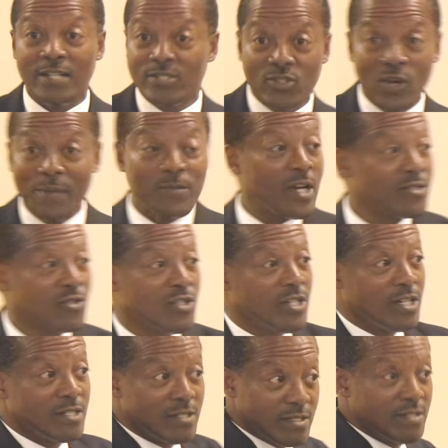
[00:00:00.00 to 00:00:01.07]
so I'm not going
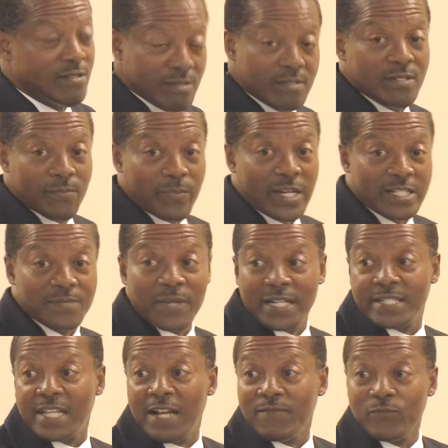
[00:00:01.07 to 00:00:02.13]
to please
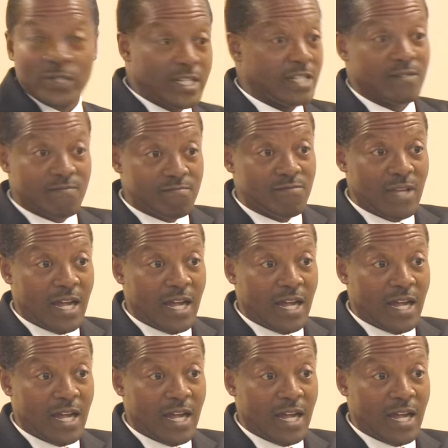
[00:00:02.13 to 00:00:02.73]
myself with it.